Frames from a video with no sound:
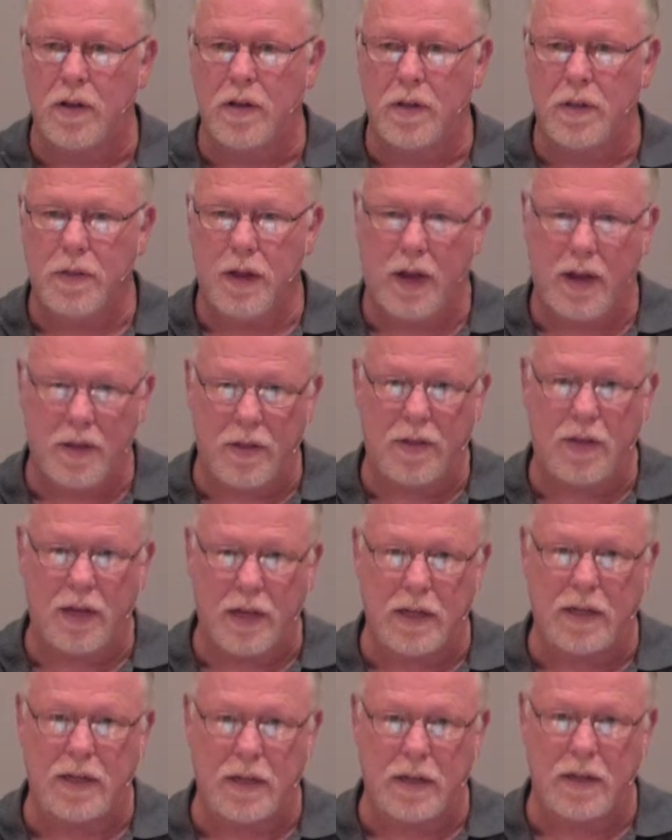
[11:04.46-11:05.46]
they
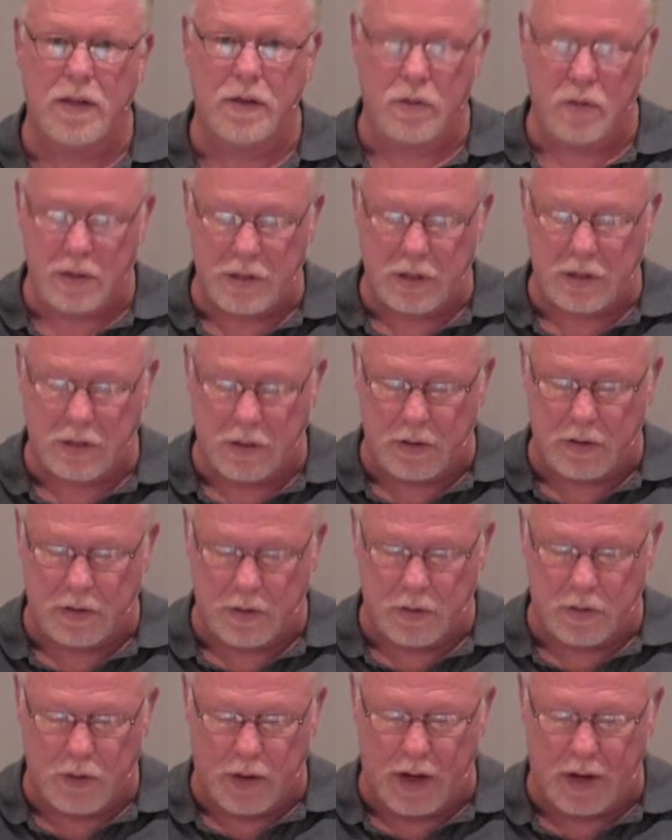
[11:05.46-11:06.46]
think there is
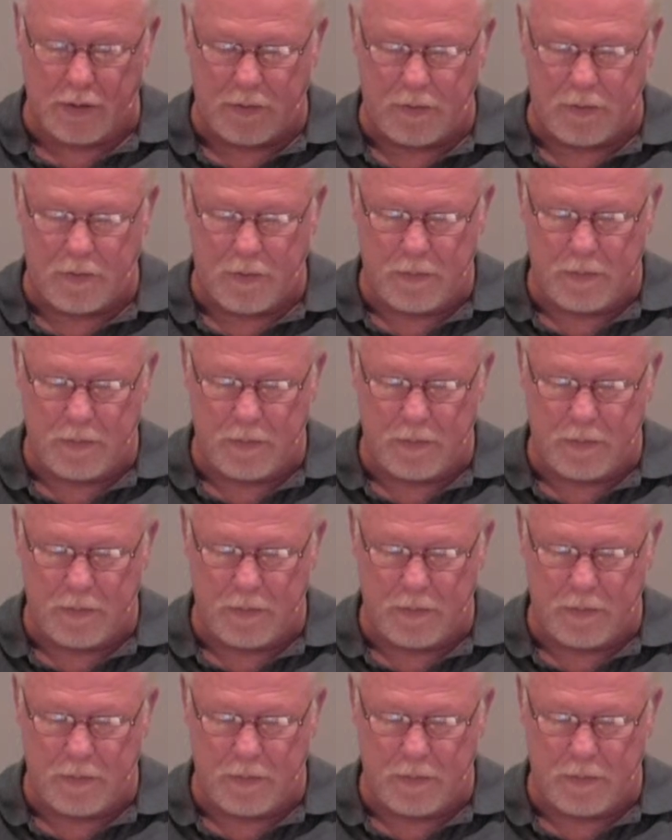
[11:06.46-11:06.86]
to life.